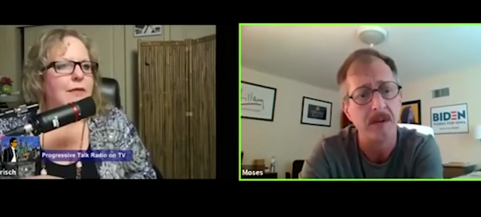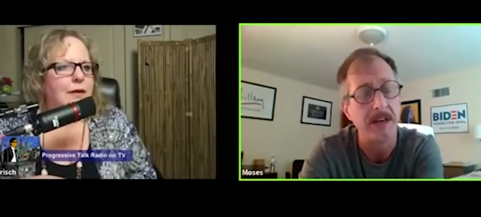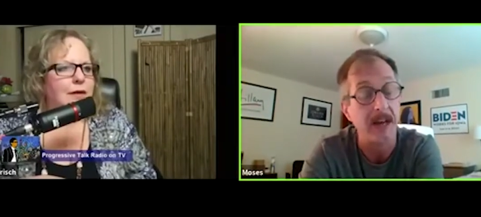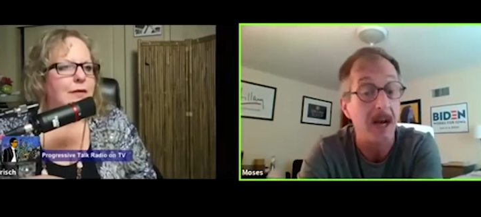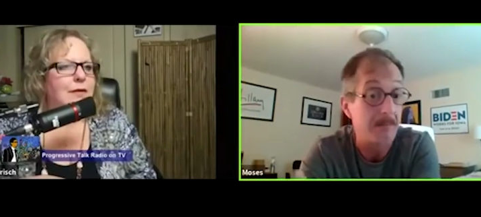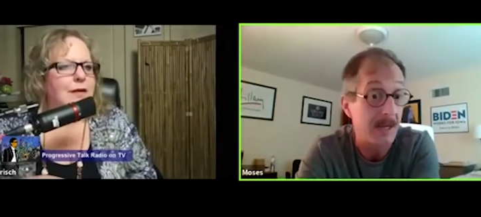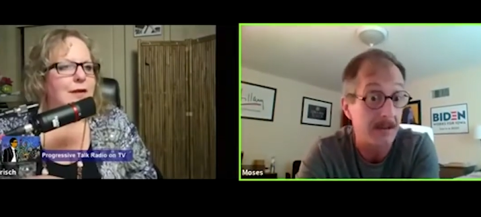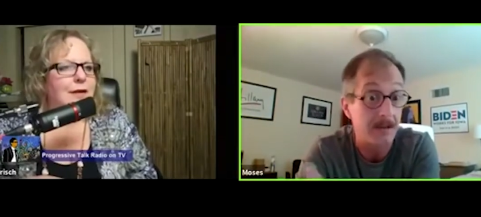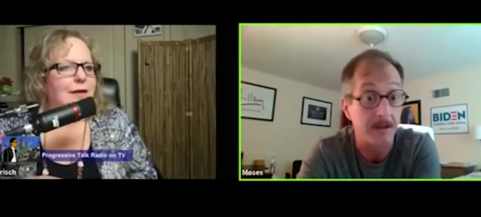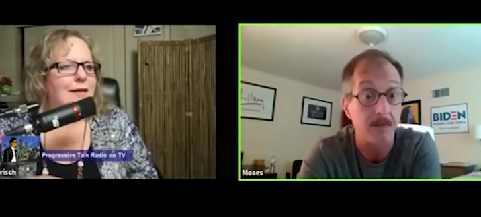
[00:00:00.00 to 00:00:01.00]
Speaker 1: and I P
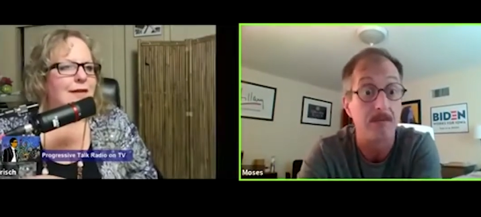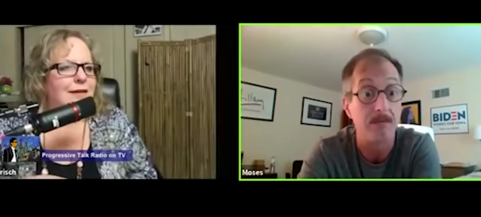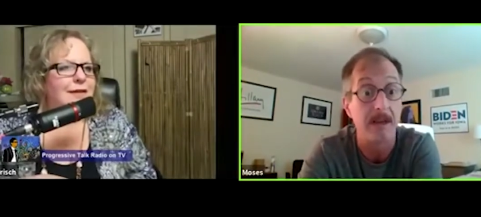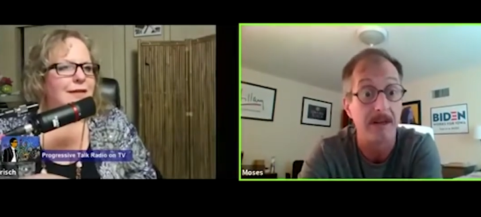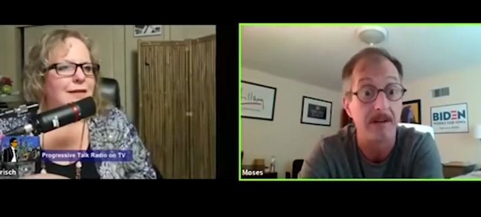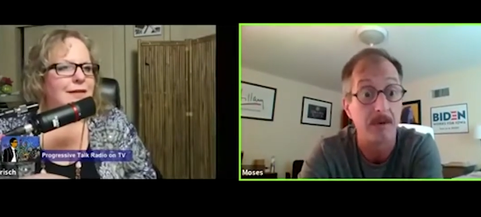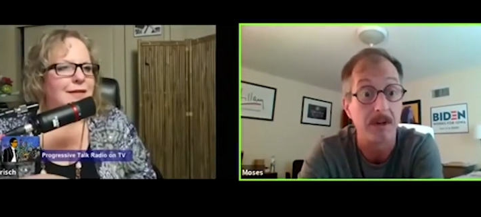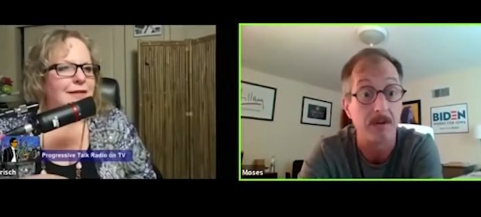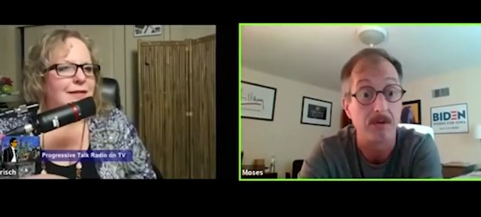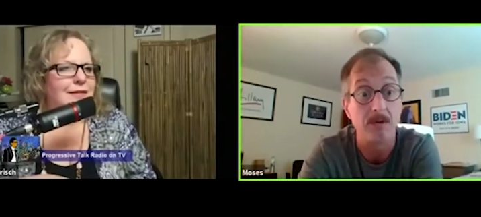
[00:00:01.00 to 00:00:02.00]
A is another, one
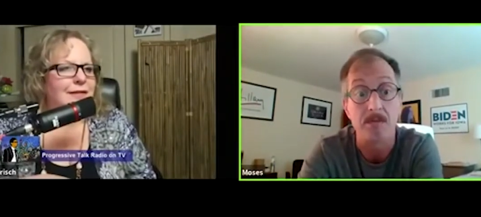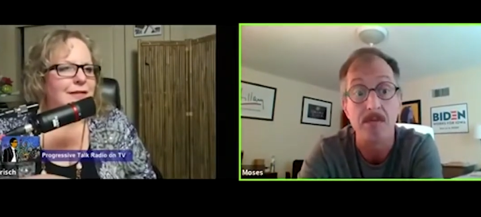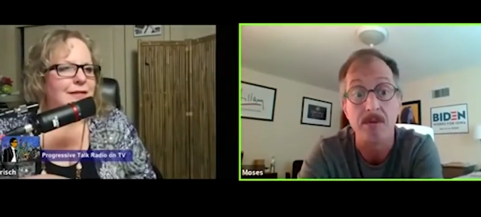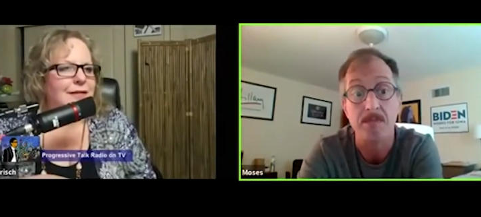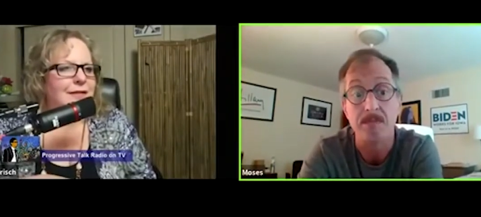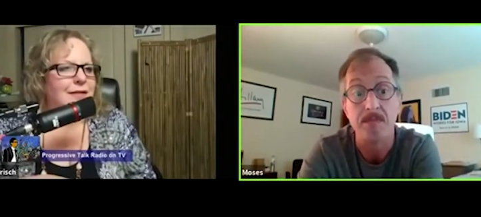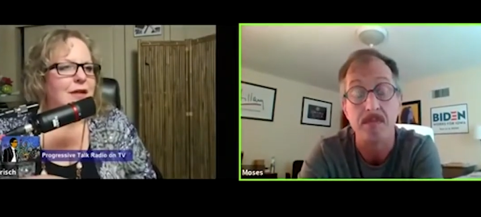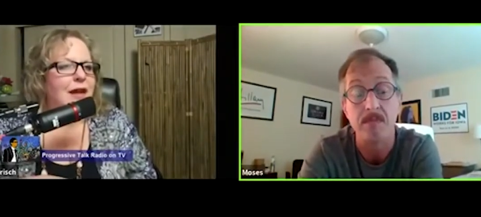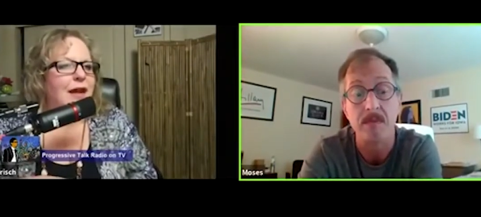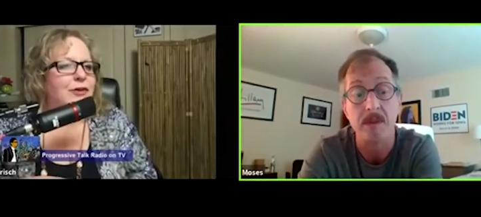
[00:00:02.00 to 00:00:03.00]
of those groups.
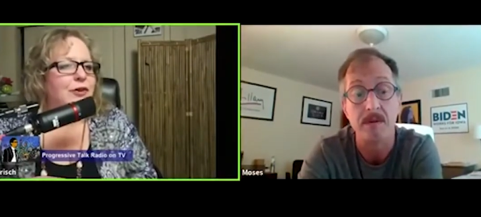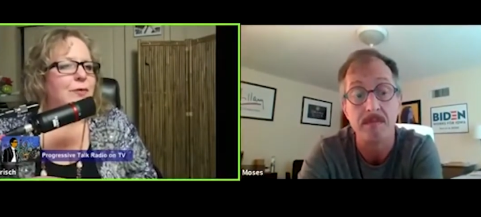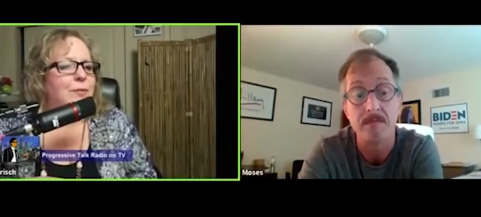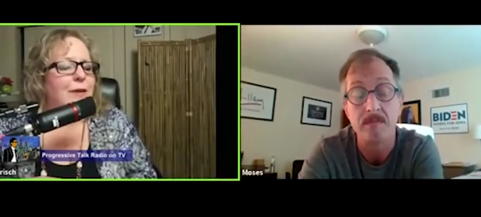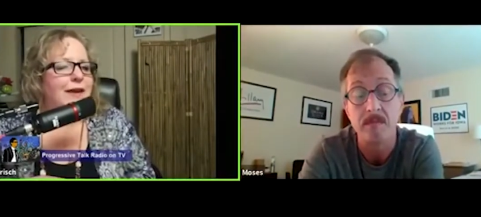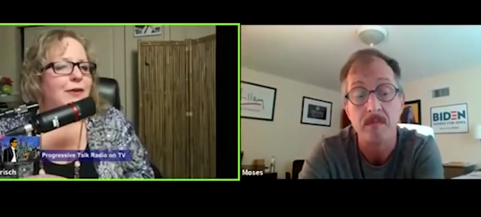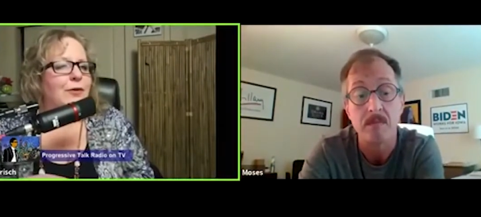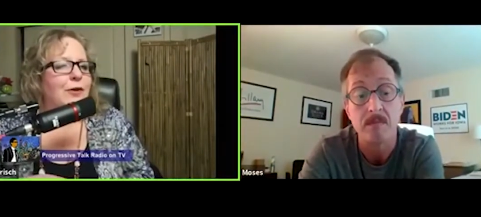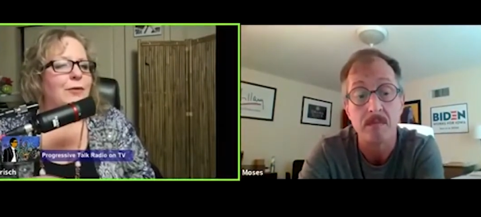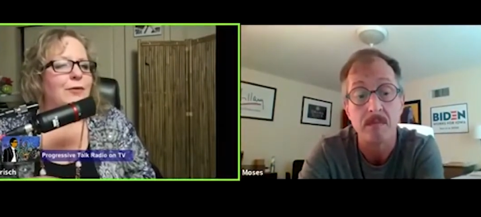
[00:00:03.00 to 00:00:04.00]
Speaker 2: And you're my
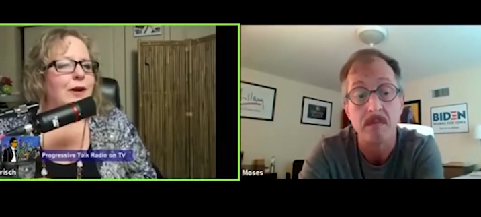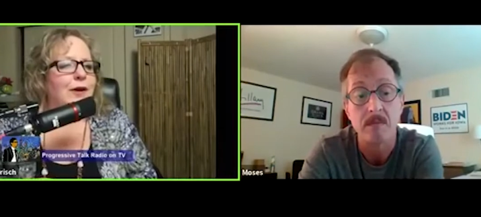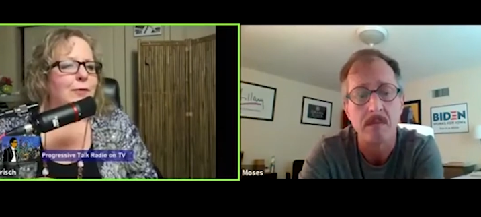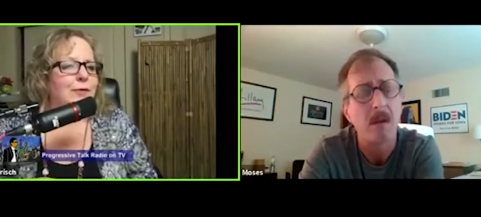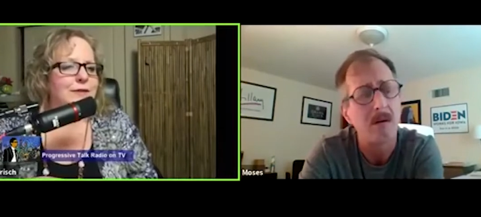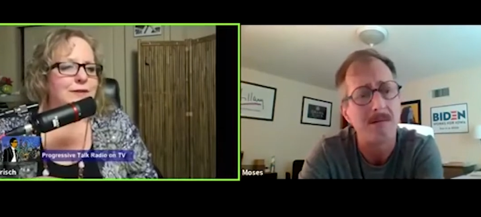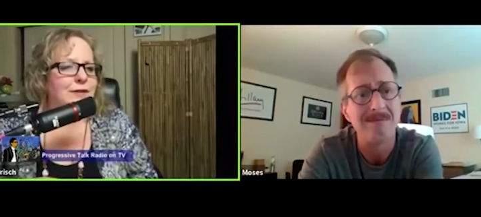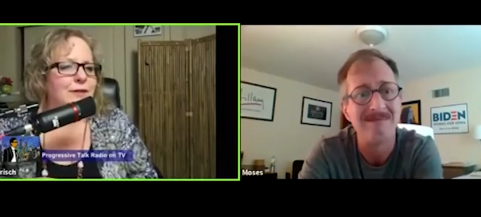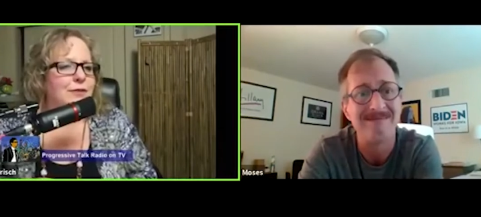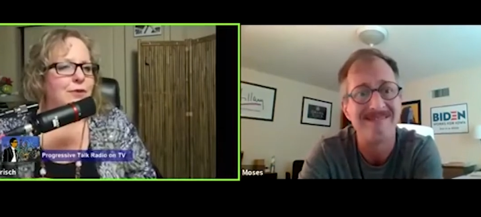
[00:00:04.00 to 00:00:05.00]
hero. I always see
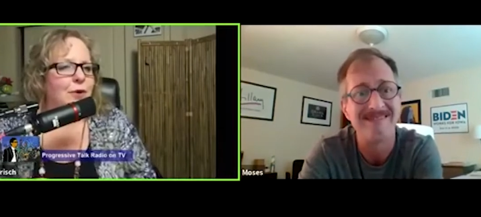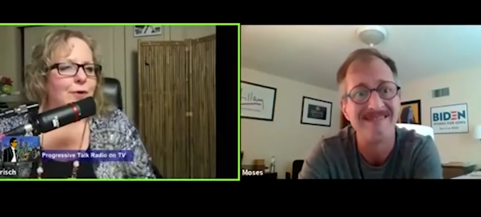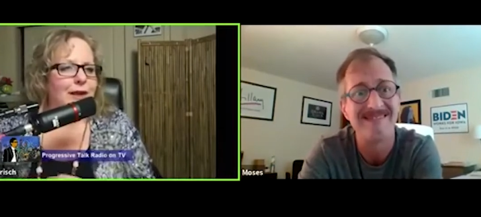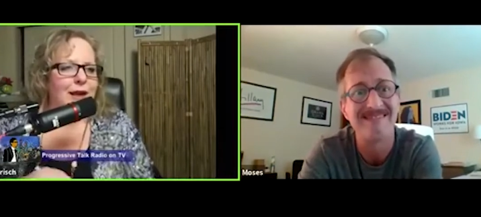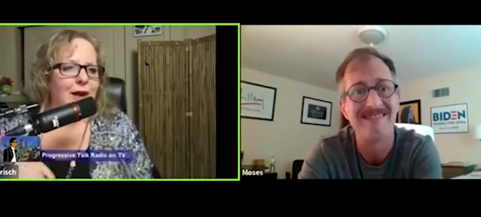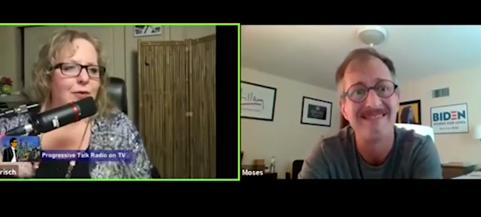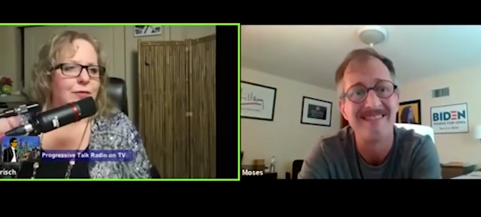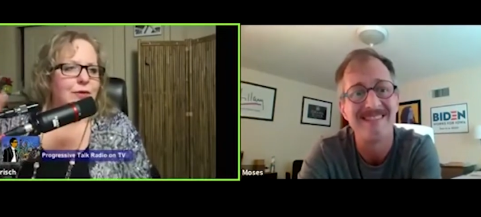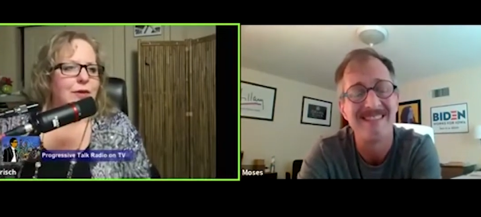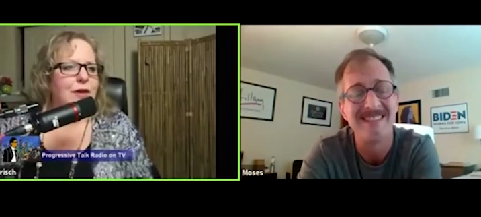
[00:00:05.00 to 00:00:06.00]
you going out
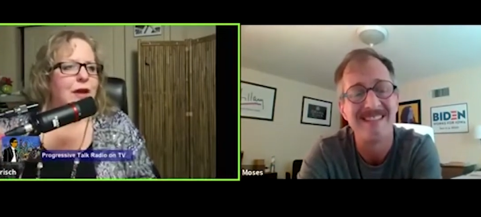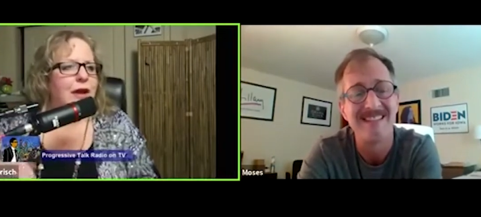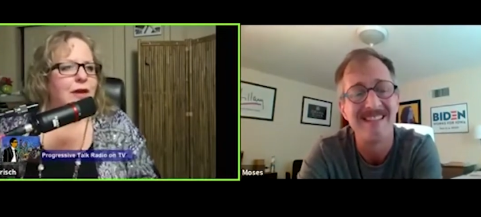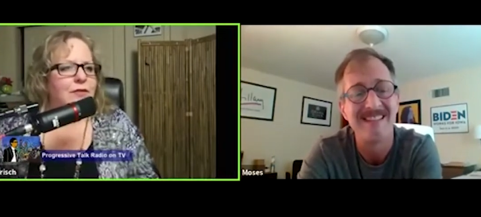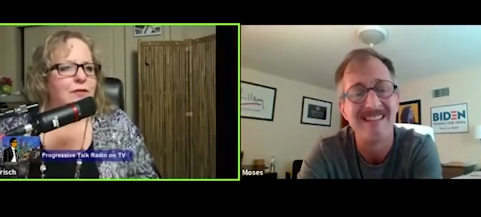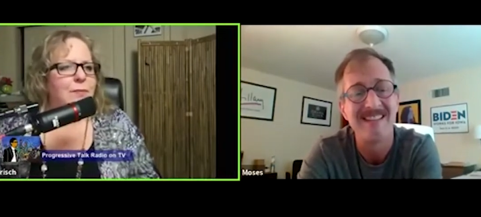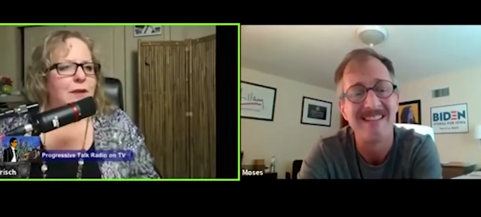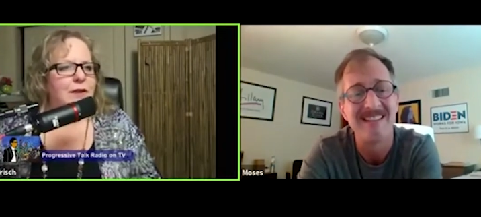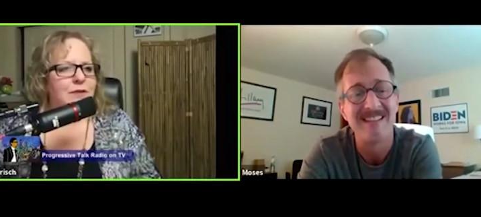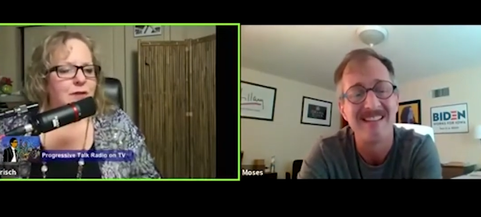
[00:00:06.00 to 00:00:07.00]
and
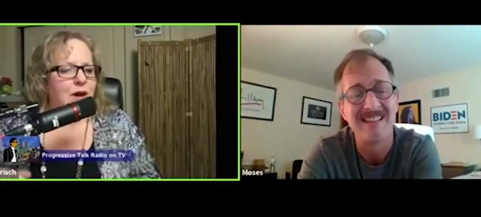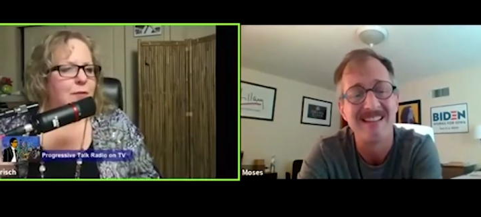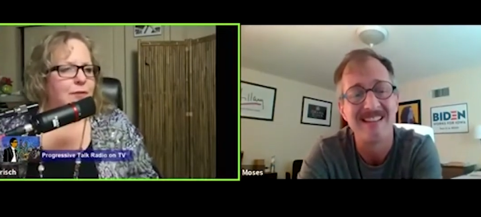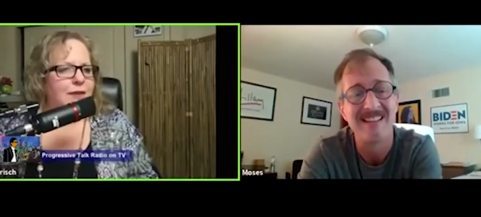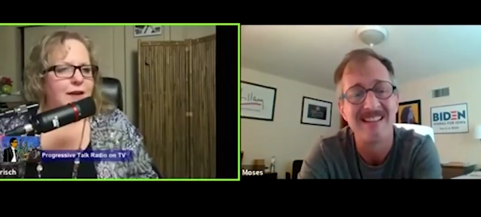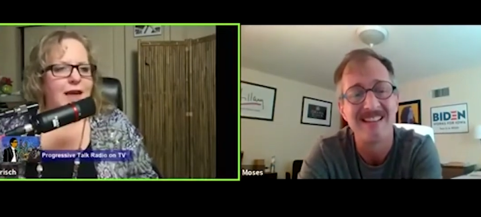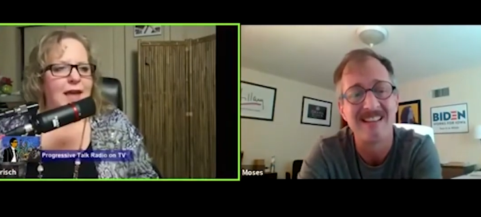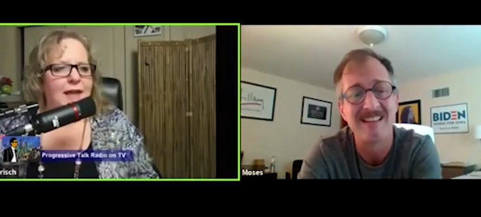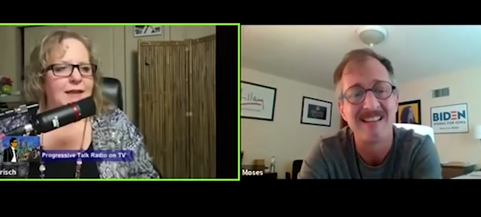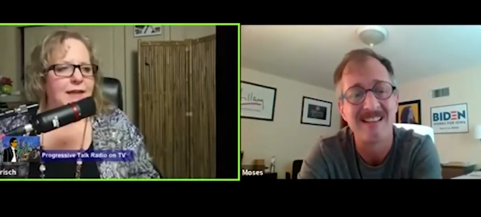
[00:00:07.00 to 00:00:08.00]
spending time with the
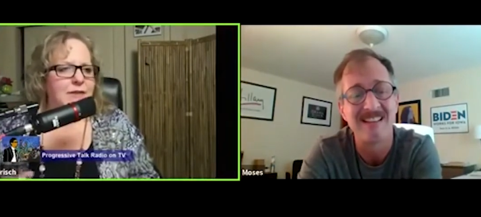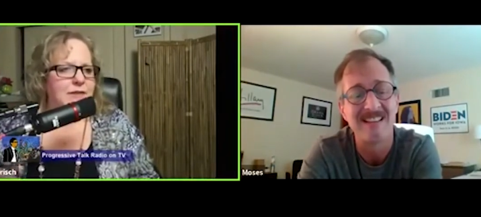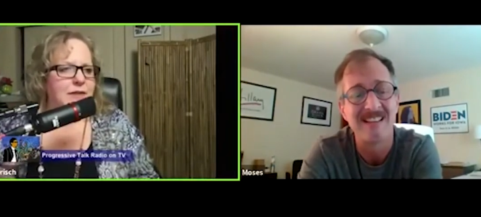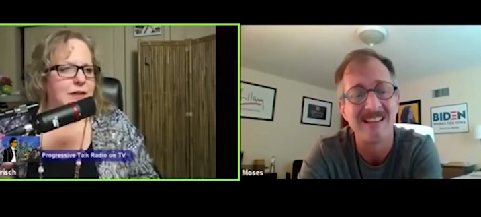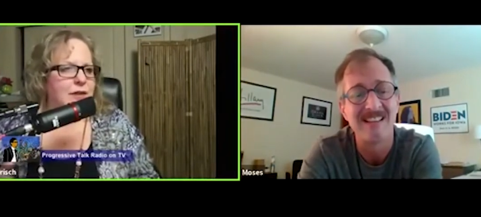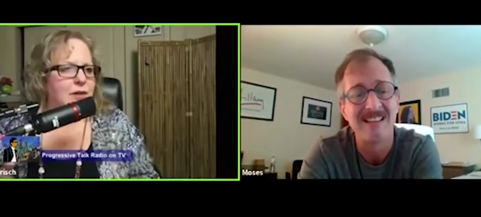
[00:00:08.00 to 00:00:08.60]
candidates and,